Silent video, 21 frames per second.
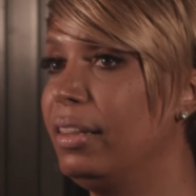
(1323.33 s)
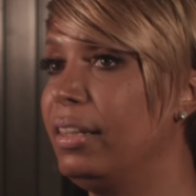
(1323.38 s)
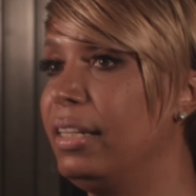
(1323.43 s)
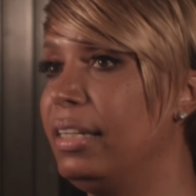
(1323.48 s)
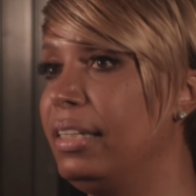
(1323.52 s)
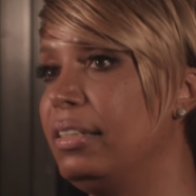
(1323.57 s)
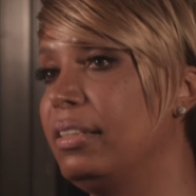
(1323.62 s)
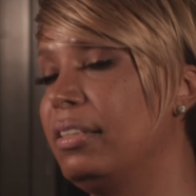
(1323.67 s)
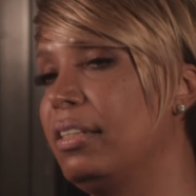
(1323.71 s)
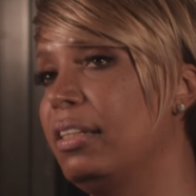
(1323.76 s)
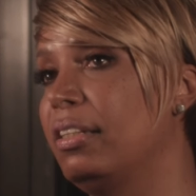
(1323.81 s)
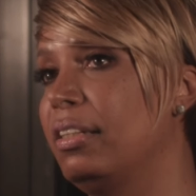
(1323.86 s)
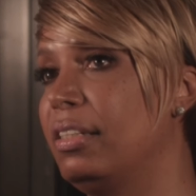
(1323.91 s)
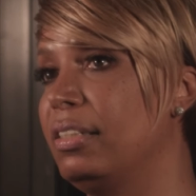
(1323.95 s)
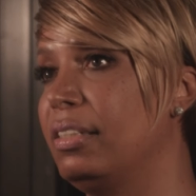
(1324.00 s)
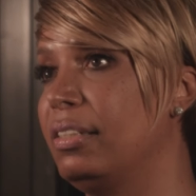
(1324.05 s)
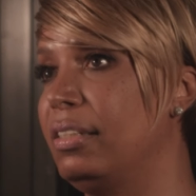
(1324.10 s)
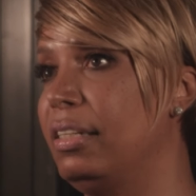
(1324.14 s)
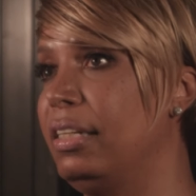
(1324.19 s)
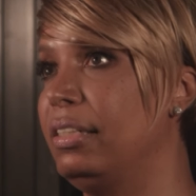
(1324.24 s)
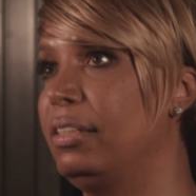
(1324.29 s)

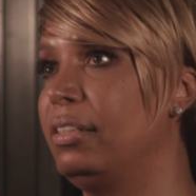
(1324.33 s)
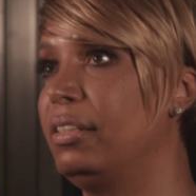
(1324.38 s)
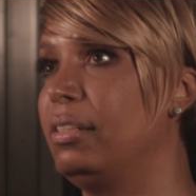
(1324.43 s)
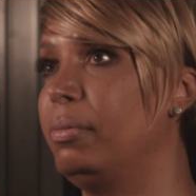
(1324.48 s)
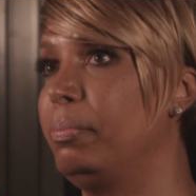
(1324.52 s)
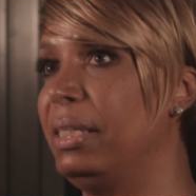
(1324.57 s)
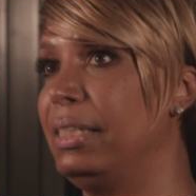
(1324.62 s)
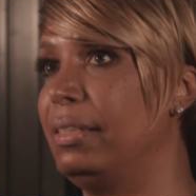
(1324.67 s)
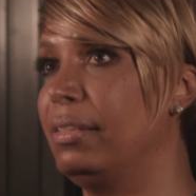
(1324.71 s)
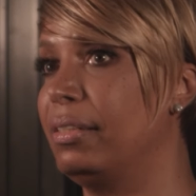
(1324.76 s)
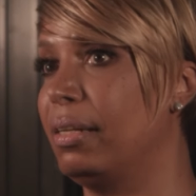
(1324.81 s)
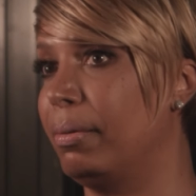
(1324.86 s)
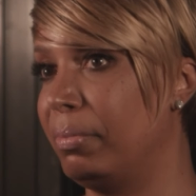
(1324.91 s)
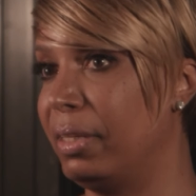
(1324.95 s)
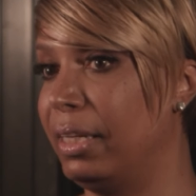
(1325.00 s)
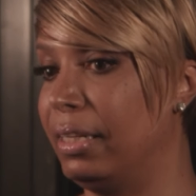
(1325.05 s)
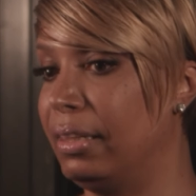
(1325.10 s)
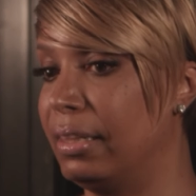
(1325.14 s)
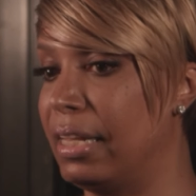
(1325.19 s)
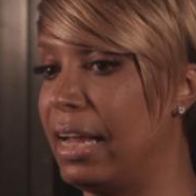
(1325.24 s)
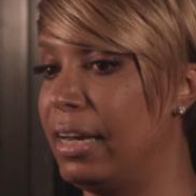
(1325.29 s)
This needs to be
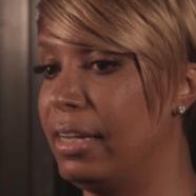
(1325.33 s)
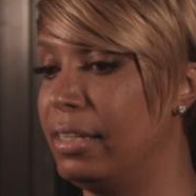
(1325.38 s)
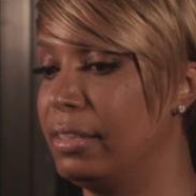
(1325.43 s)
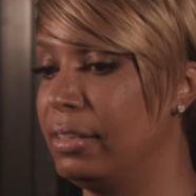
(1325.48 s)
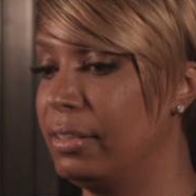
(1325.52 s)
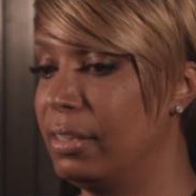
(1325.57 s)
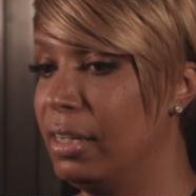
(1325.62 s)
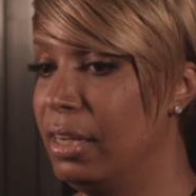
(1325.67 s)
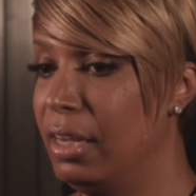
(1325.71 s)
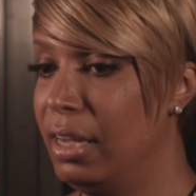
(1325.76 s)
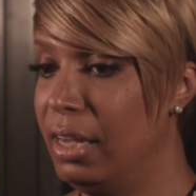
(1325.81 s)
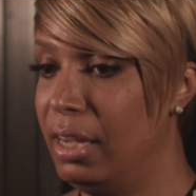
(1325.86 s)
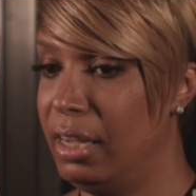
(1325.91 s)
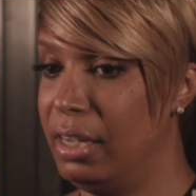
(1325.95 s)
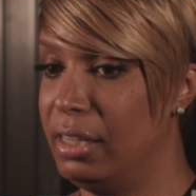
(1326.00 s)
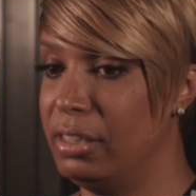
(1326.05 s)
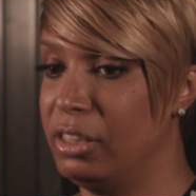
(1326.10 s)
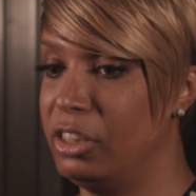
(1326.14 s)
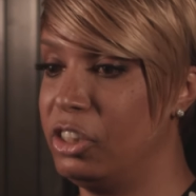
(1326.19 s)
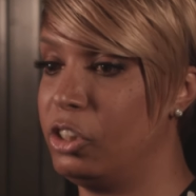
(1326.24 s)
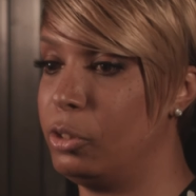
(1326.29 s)
something that is
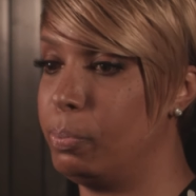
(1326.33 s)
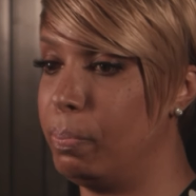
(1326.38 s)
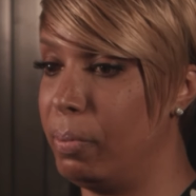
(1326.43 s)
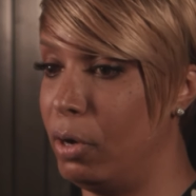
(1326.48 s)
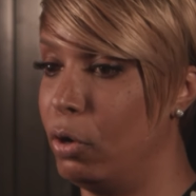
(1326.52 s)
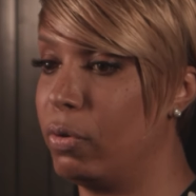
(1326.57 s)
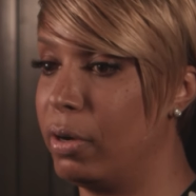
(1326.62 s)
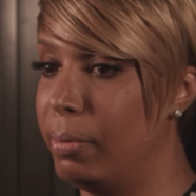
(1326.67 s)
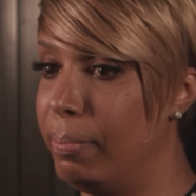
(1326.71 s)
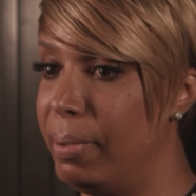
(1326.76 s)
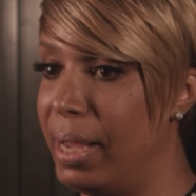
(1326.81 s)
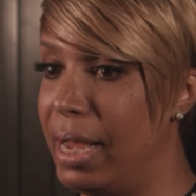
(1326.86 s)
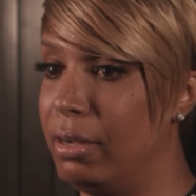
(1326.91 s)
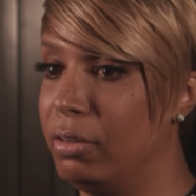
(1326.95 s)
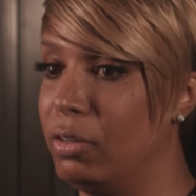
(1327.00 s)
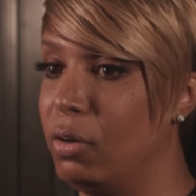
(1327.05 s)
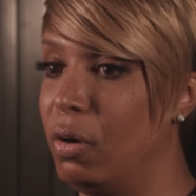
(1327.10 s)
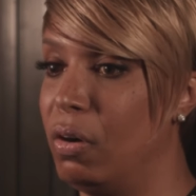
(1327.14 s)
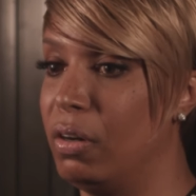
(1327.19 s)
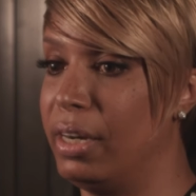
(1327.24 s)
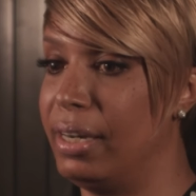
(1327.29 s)
spoke
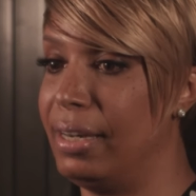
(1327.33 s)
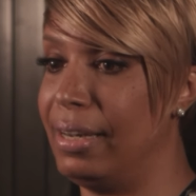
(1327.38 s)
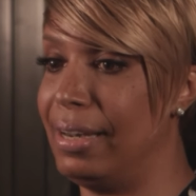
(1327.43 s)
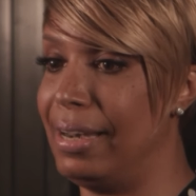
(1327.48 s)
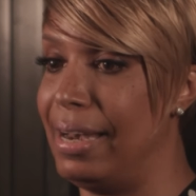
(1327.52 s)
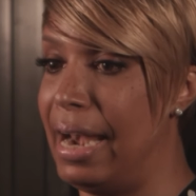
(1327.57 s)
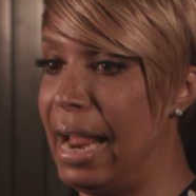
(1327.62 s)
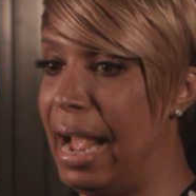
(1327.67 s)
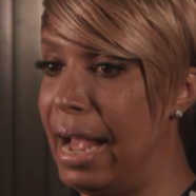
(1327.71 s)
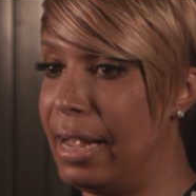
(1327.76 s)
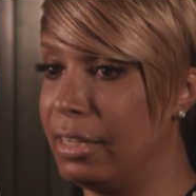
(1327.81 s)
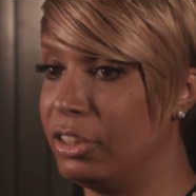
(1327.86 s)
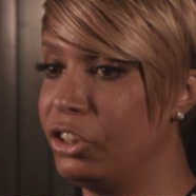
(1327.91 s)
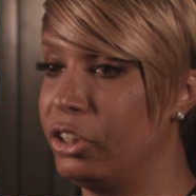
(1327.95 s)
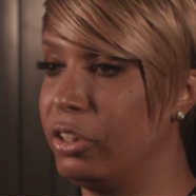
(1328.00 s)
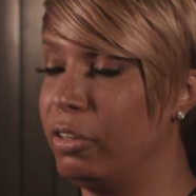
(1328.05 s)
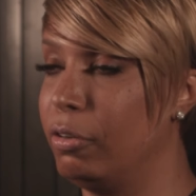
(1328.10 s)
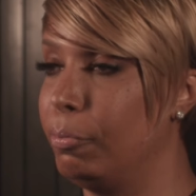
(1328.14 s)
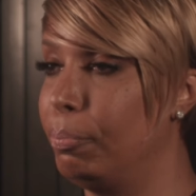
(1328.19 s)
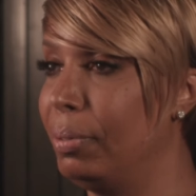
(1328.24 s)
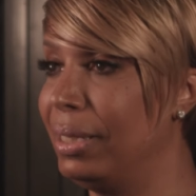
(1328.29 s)
about on a
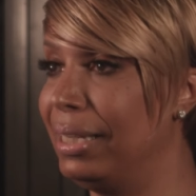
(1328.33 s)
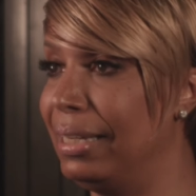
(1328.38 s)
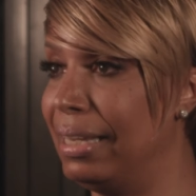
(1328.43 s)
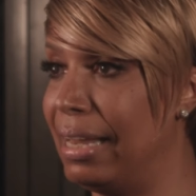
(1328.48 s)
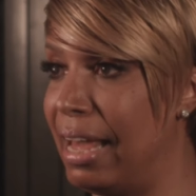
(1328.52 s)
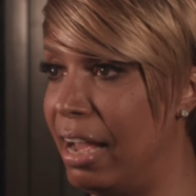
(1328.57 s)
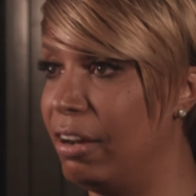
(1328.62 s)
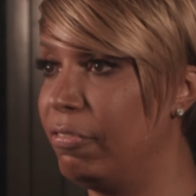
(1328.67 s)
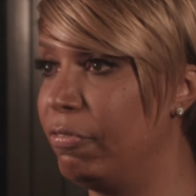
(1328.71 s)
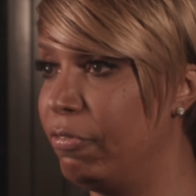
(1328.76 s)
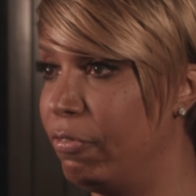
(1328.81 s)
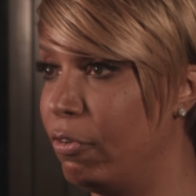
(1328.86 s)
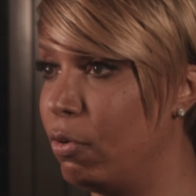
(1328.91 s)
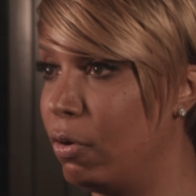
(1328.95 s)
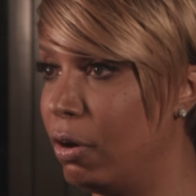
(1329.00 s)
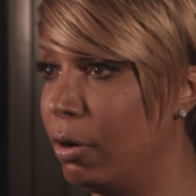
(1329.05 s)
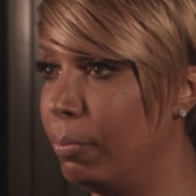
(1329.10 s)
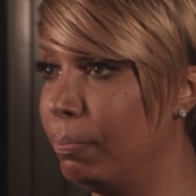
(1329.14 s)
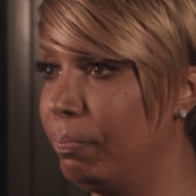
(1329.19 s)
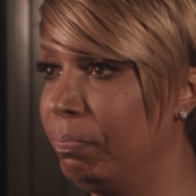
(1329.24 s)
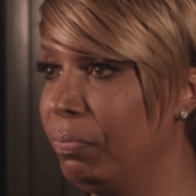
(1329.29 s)
national
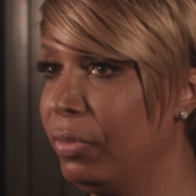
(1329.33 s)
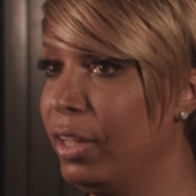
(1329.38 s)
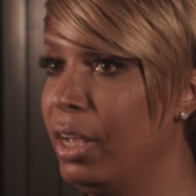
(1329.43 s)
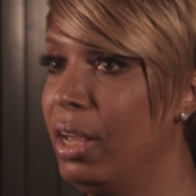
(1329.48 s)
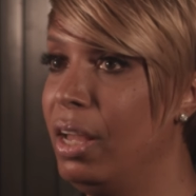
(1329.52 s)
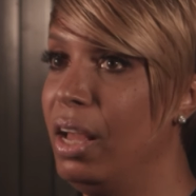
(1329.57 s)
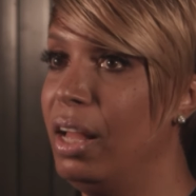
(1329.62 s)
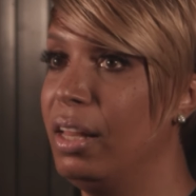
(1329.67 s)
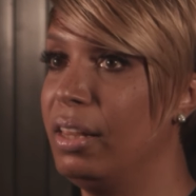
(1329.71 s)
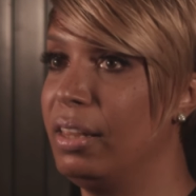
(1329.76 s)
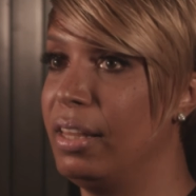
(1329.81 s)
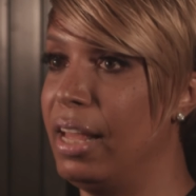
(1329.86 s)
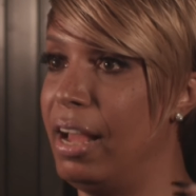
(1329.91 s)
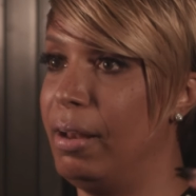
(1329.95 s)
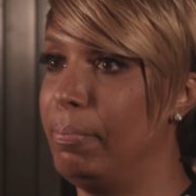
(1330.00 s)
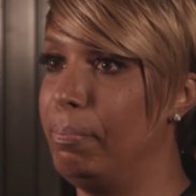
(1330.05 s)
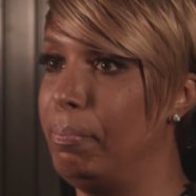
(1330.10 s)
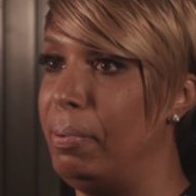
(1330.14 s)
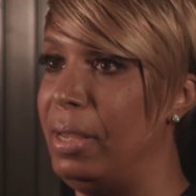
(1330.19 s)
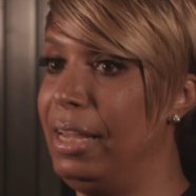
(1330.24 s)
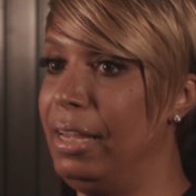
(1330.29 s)
platform,
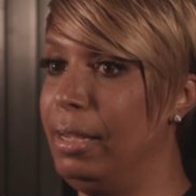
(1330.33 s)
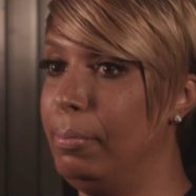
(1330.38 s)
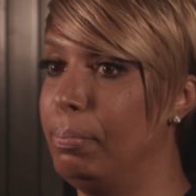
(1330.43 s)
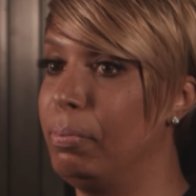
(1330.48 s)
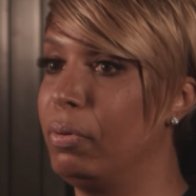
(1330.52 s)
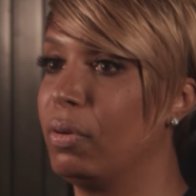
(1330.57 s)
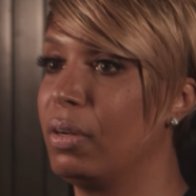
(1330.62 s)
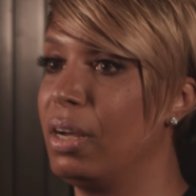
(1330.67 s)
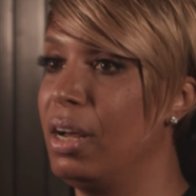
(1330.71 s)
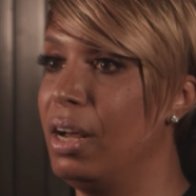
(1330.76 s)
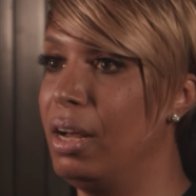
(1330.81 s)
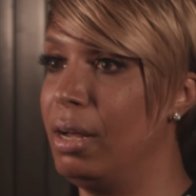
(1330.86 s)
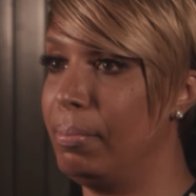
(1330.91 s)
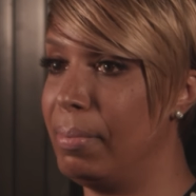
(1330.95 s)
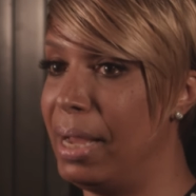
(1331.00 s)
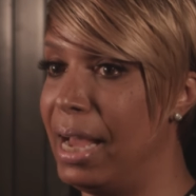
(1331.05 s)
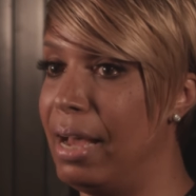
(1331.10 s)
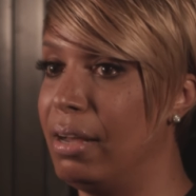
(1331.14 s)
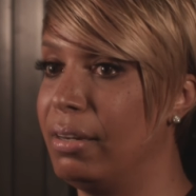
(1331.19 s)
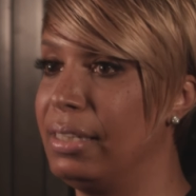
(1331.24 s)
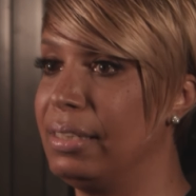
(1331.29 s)
that people come
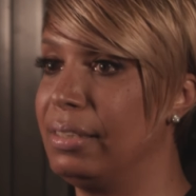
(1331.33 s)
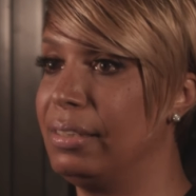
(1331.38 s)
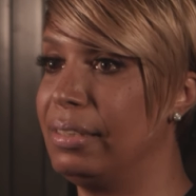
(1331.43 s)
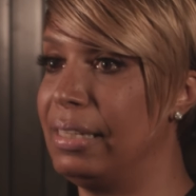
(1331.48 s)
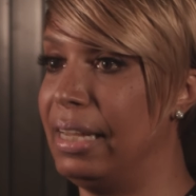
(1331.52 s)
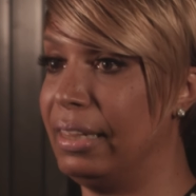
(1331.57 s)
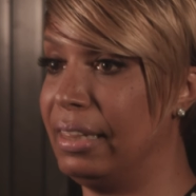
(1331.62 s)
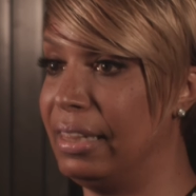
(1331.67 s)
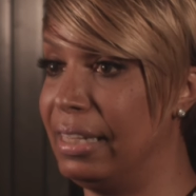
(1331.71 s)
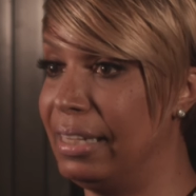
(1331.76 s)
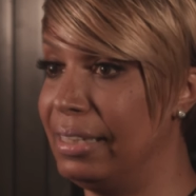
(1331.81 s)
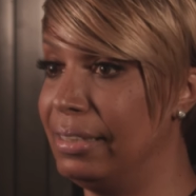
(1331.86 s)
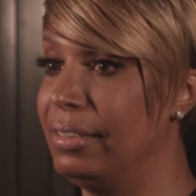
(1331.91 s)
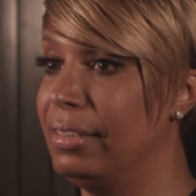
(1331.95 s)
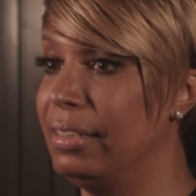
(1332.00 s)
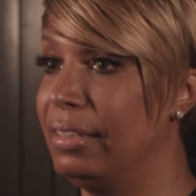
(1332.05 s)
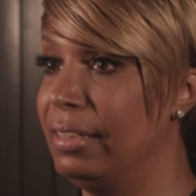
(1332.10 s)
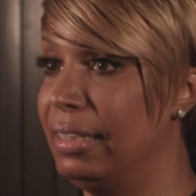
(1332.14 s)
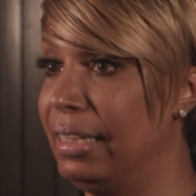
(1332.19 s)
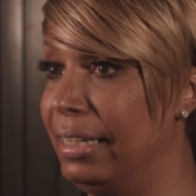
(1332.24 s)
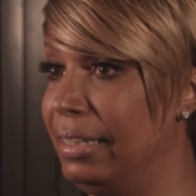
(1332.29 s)
out and say
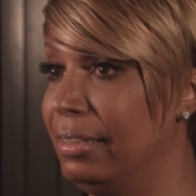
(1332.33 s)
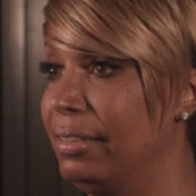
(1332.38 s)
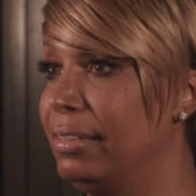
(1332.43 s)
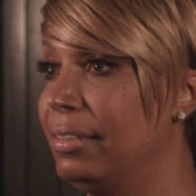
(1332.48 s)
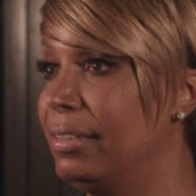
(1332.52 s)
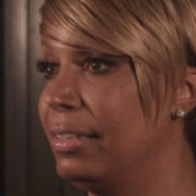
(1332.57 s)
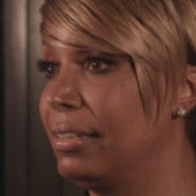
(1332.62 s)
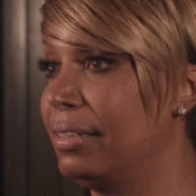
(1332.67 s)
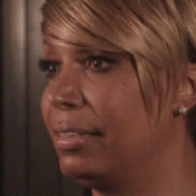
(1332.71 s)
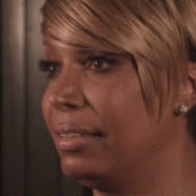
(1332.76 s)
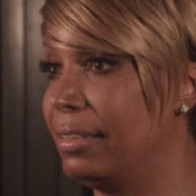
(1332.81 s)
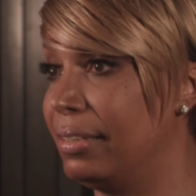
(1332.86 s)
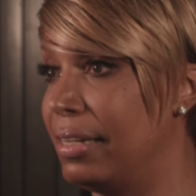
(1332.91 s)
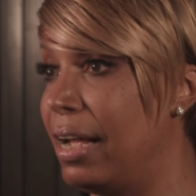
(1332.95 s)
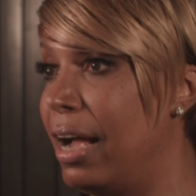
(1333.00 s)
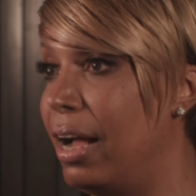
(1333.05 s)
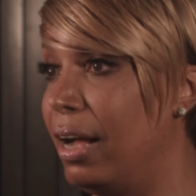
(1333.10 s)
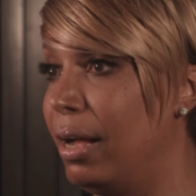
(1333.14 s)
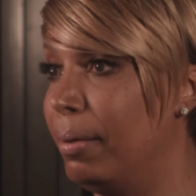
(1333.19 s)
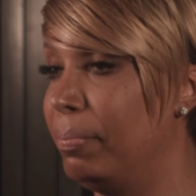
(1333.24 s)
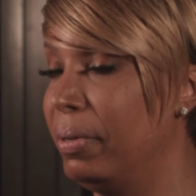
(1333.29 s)
this needs to
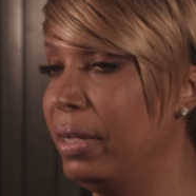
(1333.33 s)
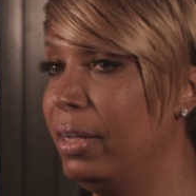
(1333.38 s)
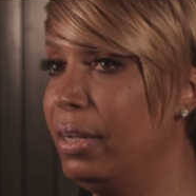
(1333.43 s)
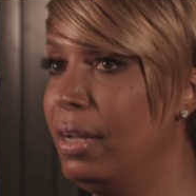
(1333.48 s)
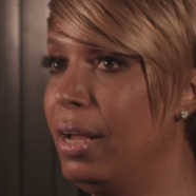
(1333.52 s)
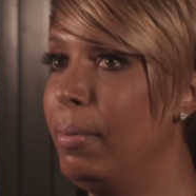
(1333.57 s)
stop.